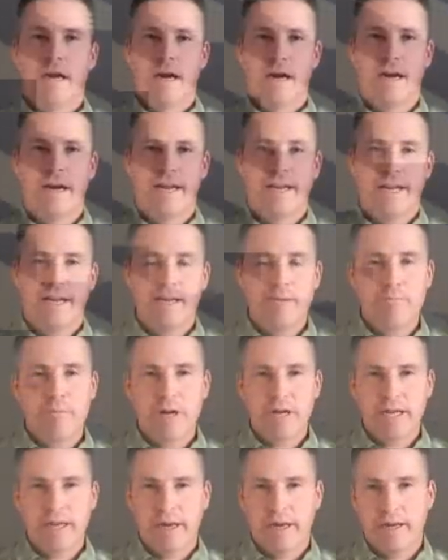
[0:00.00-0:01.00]
Hi, I'm
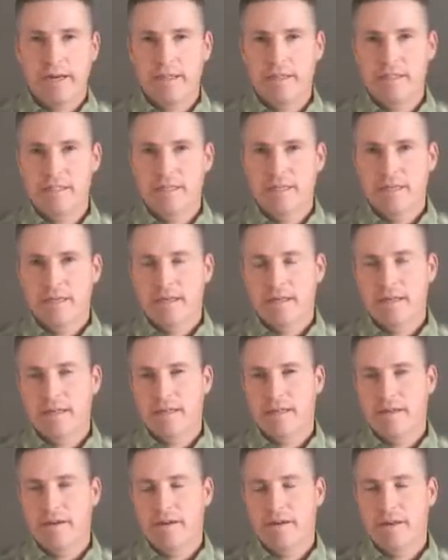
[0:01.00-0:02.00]
Mike Hayes,
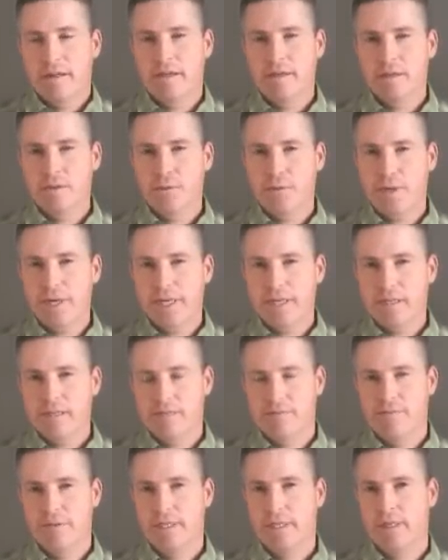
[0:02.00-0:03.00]
and here's why
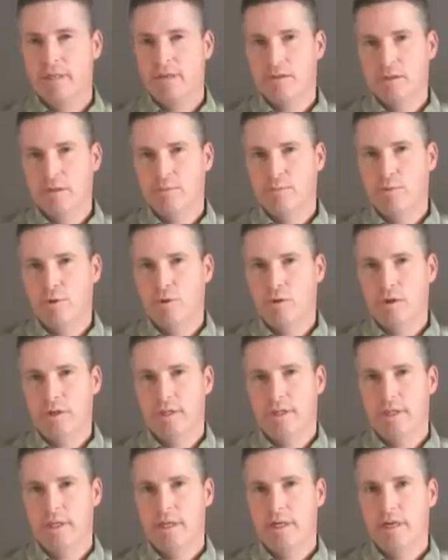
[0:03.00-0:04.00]
this video is important.